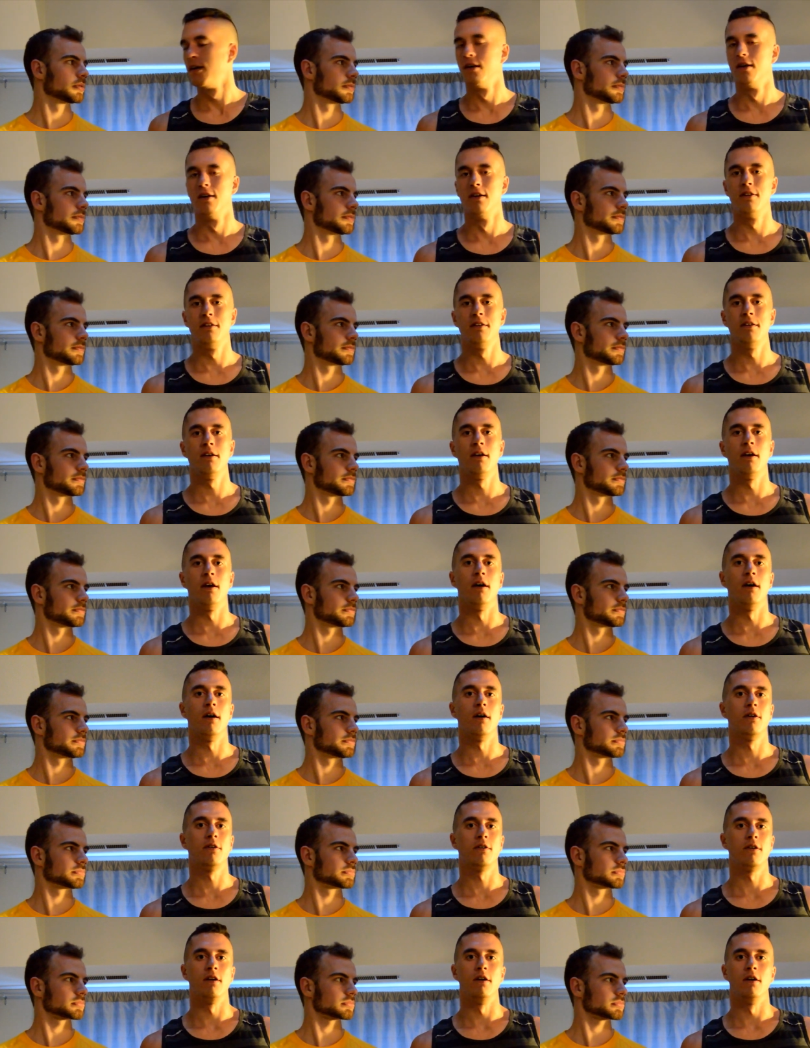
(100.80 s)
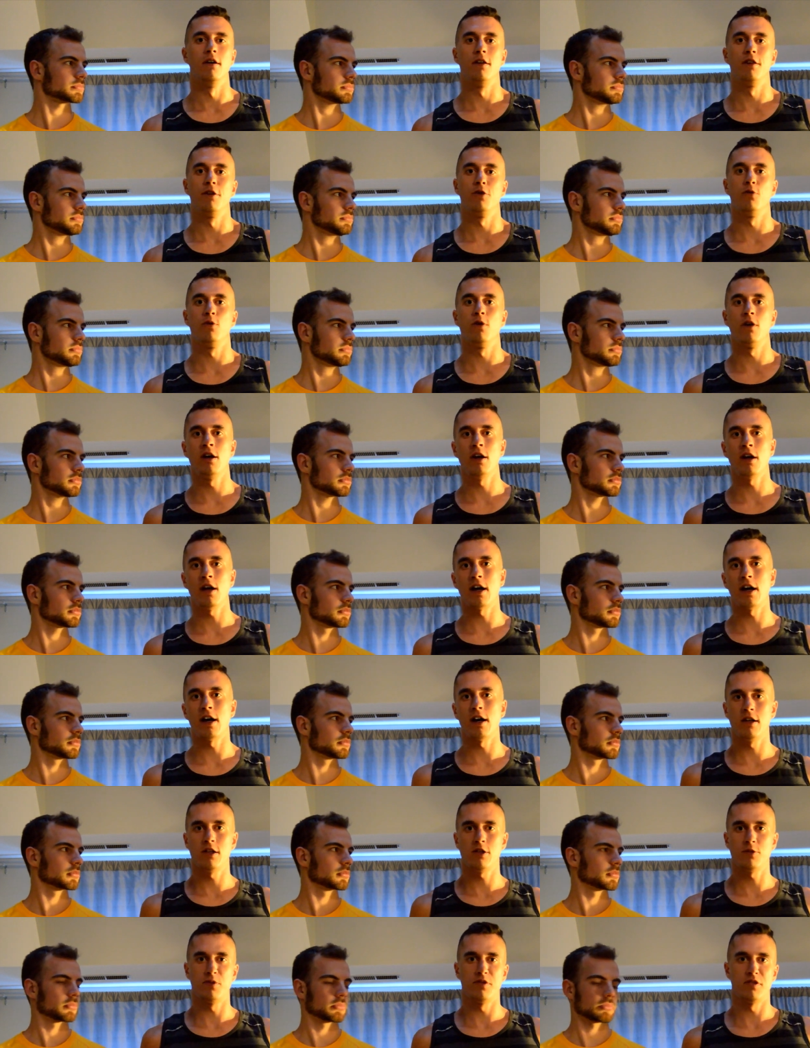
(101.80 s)
Speaker 1: Yeah, okay. And the way
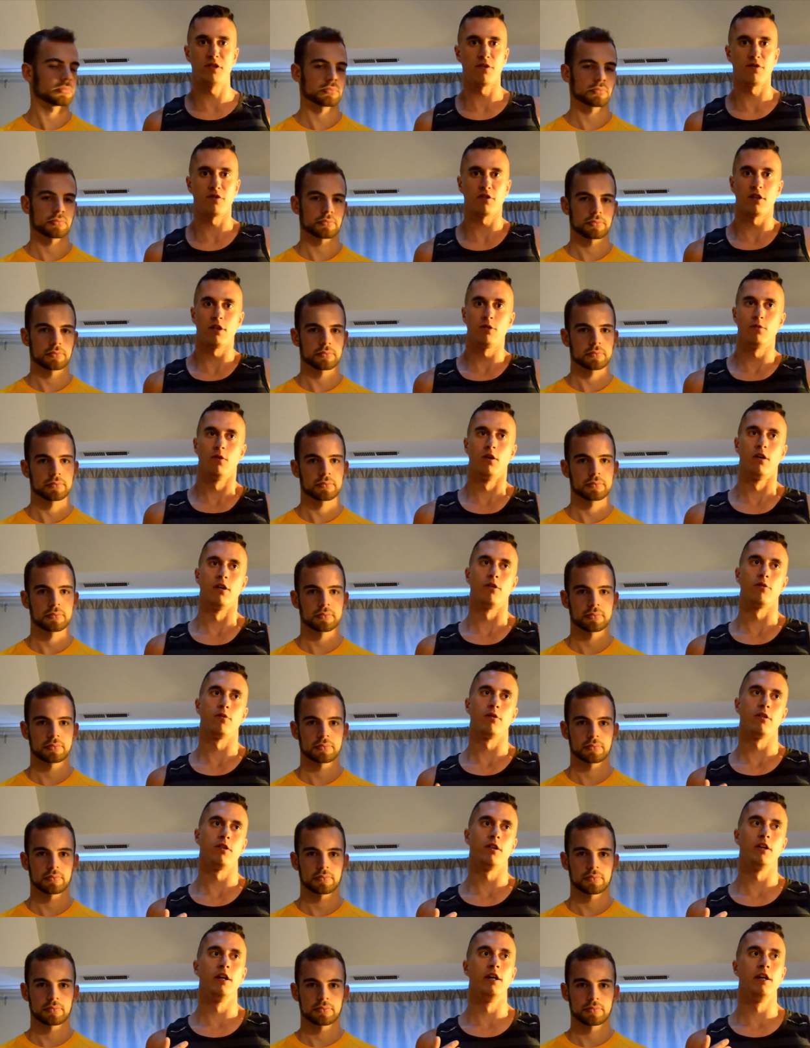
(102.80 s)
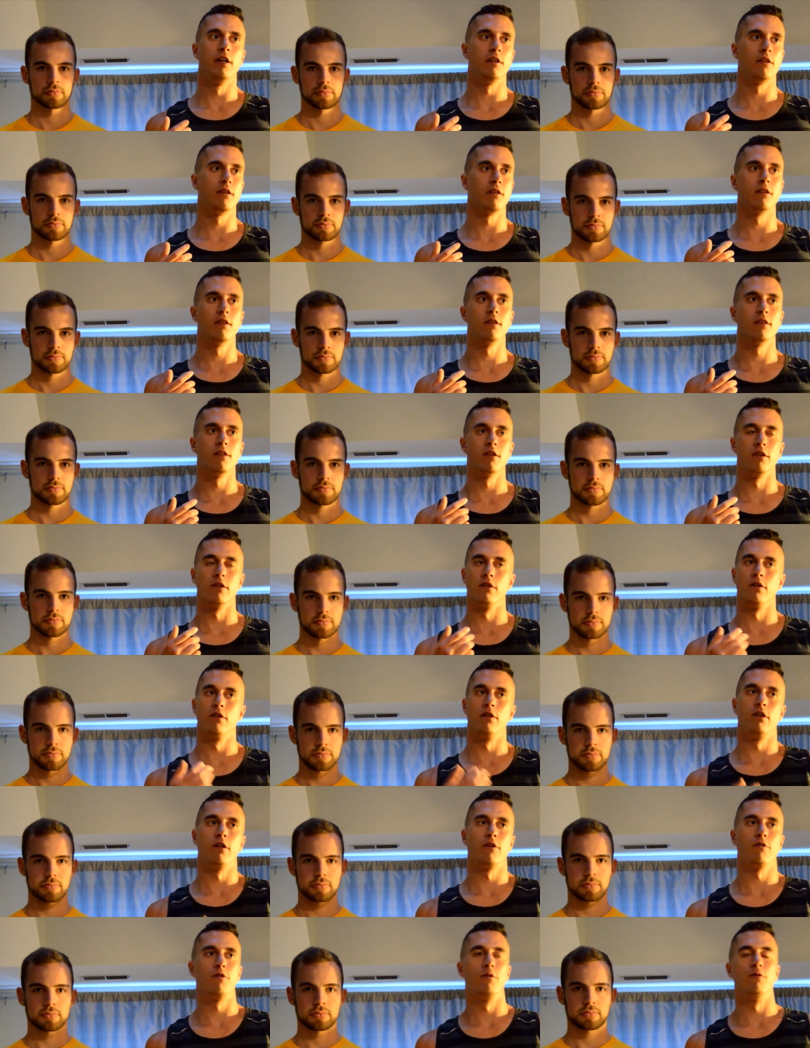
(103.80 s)
I specifically want to relate the
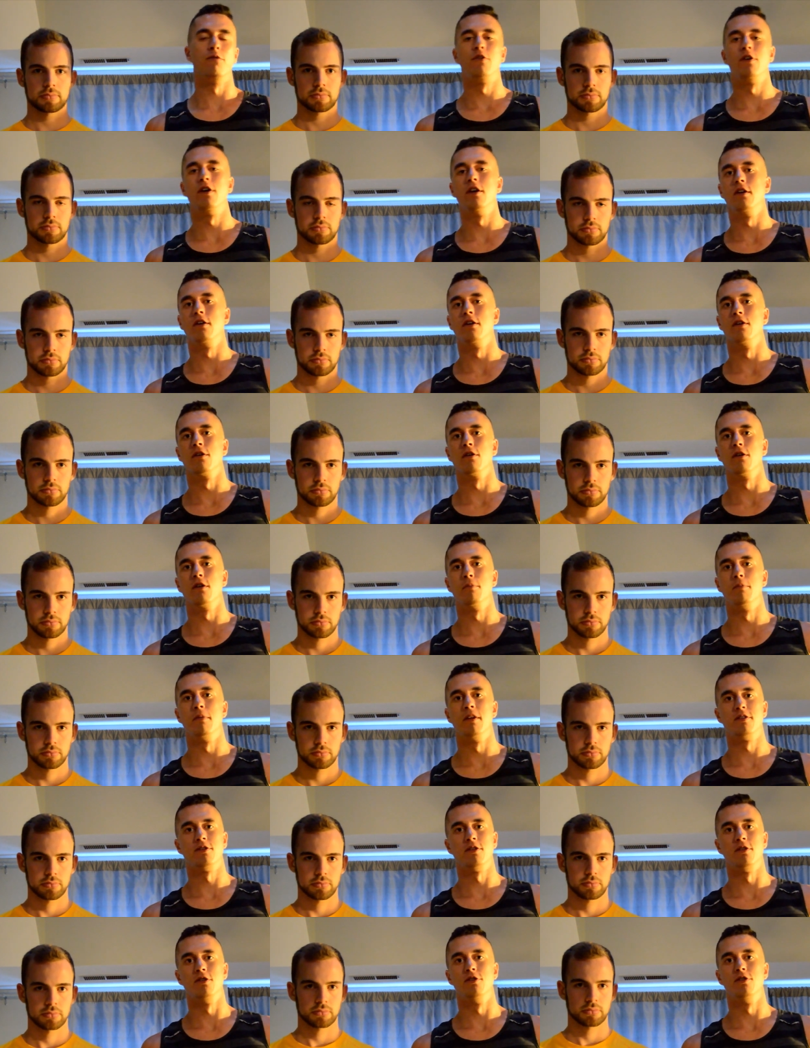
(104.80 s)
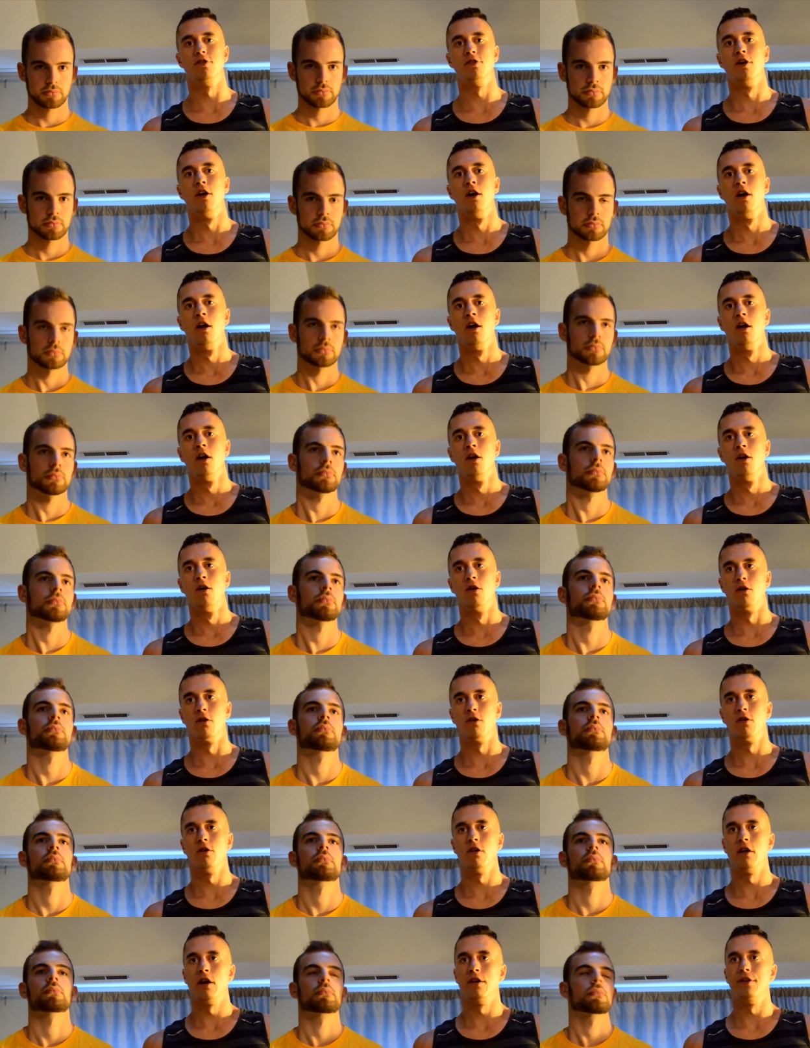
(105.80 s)
learning from failure message or
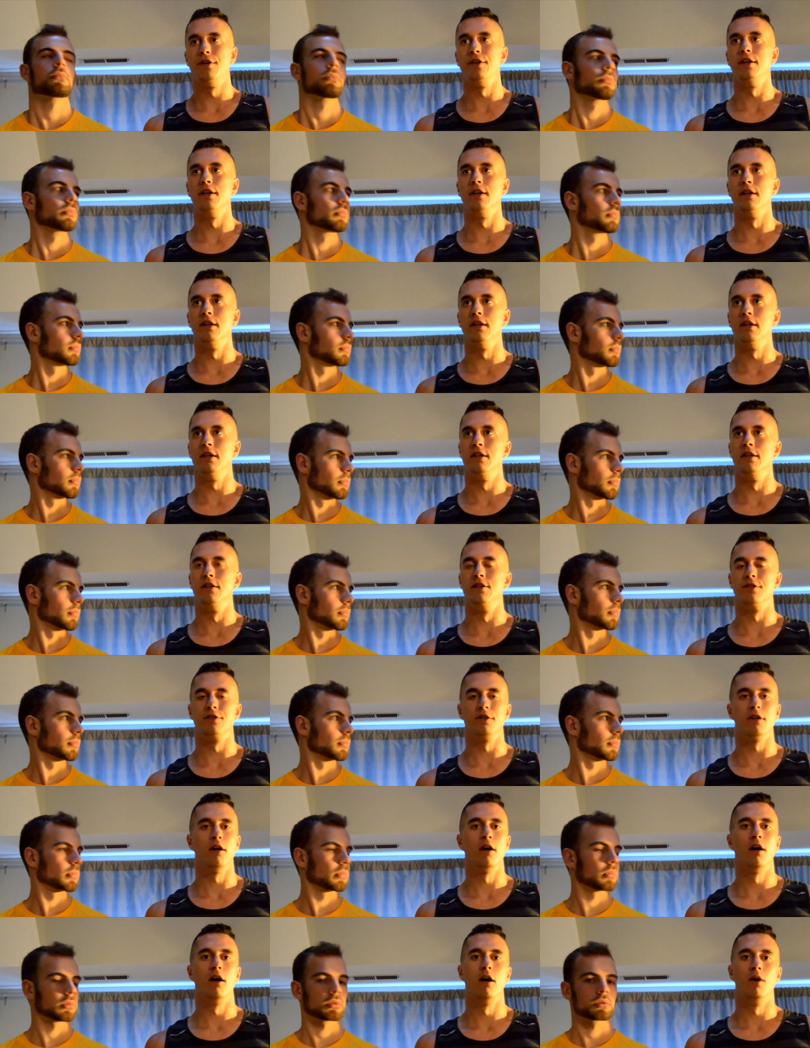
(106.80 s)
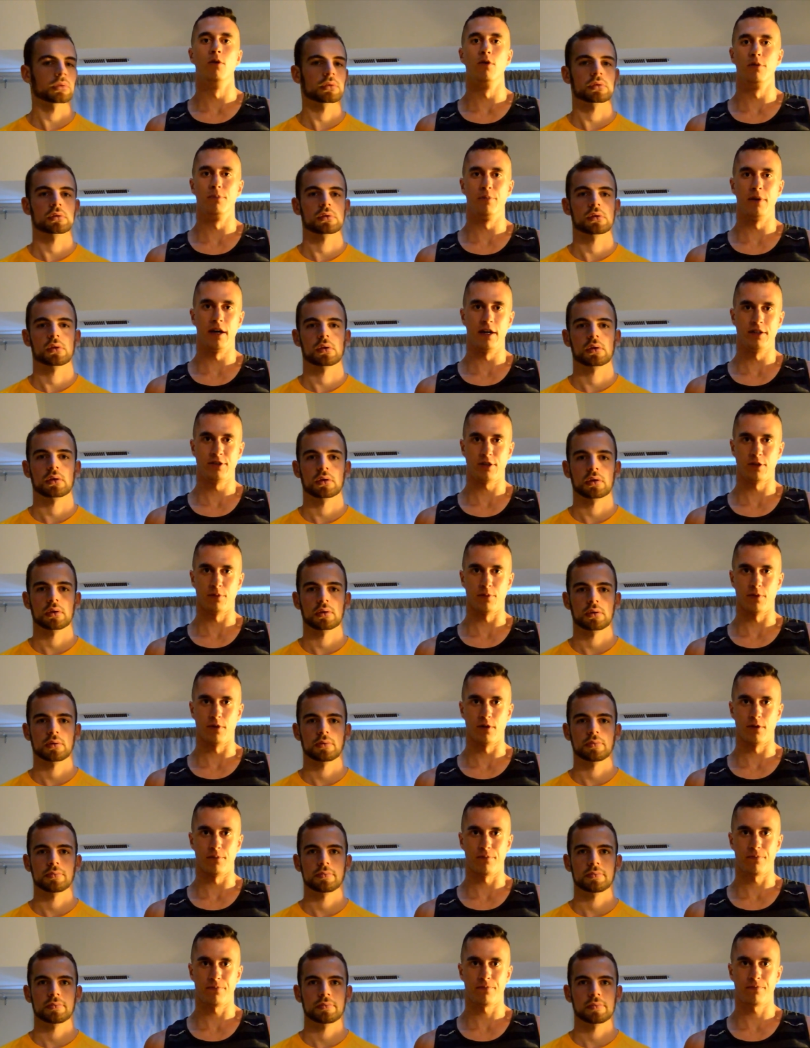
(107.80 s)
whole idea is uh, with
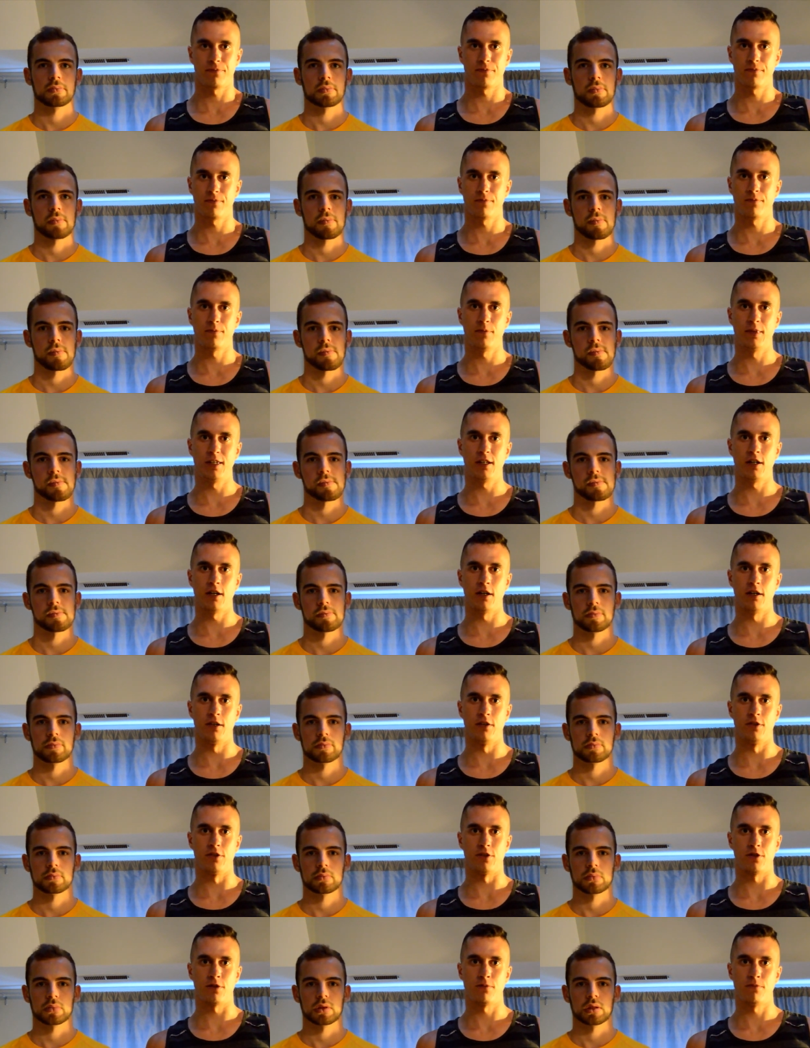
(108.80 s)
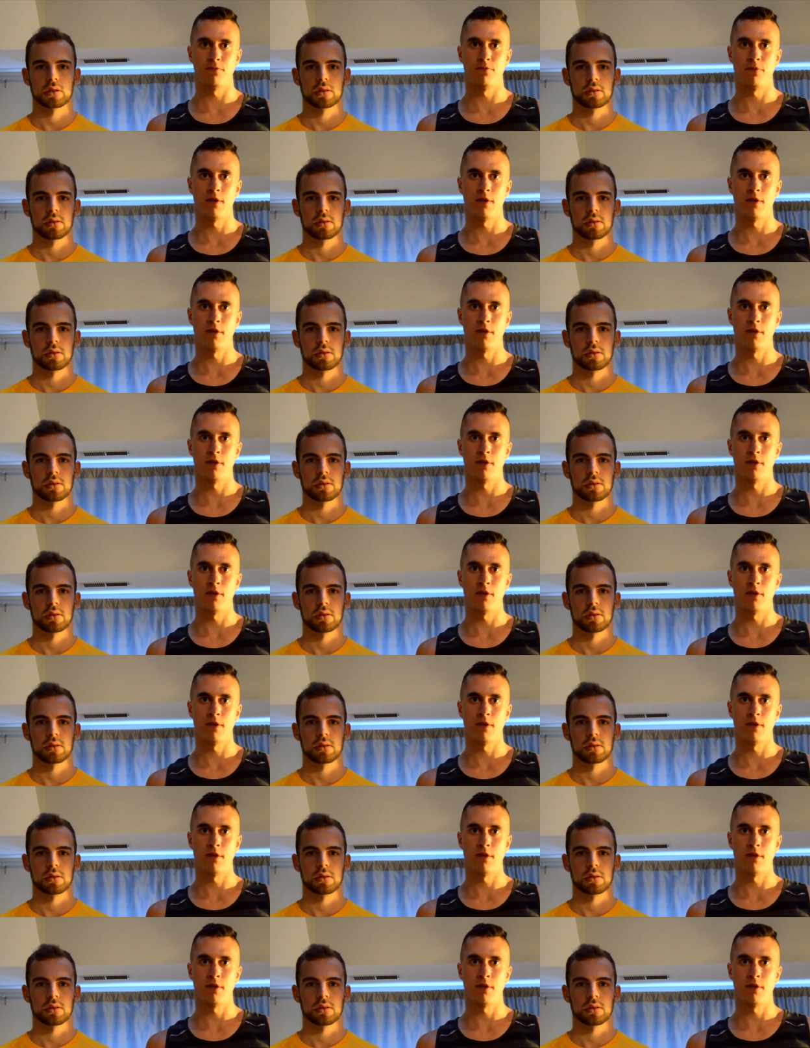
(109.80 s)
basketball because